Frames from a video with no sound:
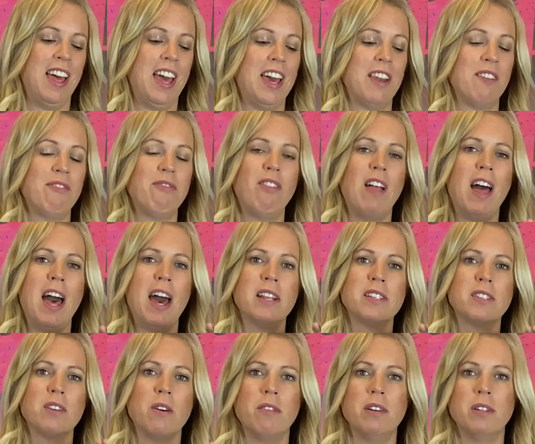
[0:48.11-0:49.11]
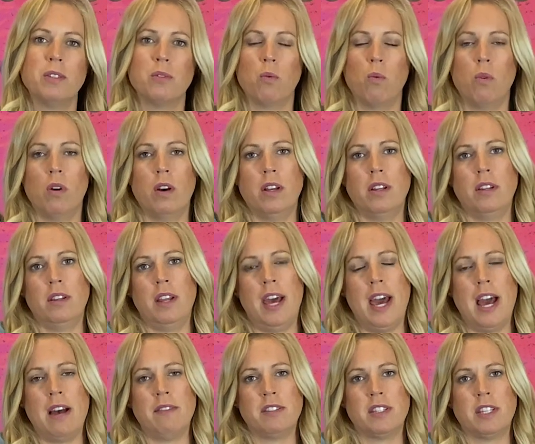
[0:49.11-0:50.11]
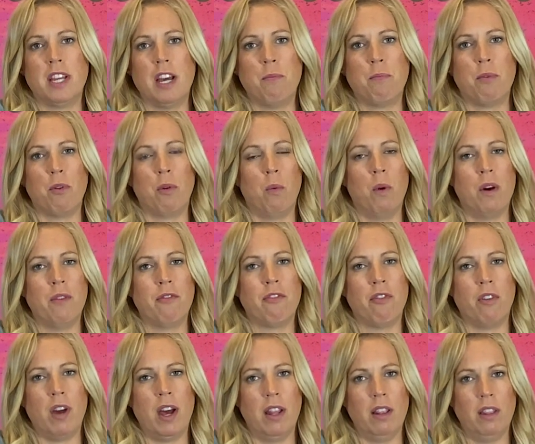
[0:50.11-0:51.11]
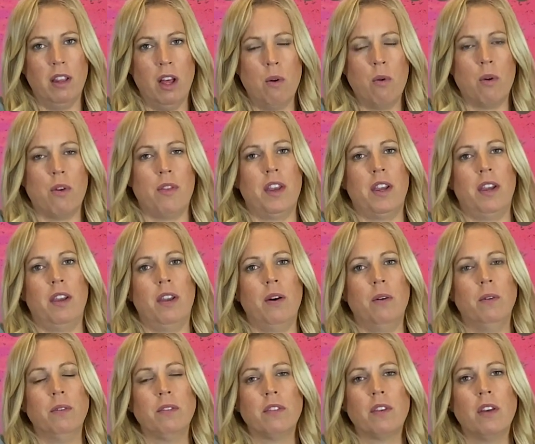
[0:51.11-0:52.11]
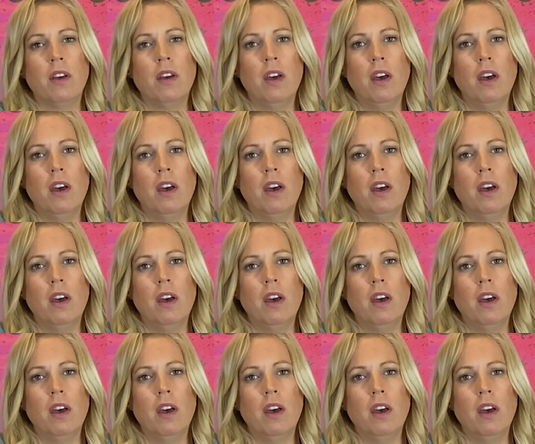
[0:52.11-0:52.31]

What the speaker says: and a flat is always one half step or one fret lower than a note.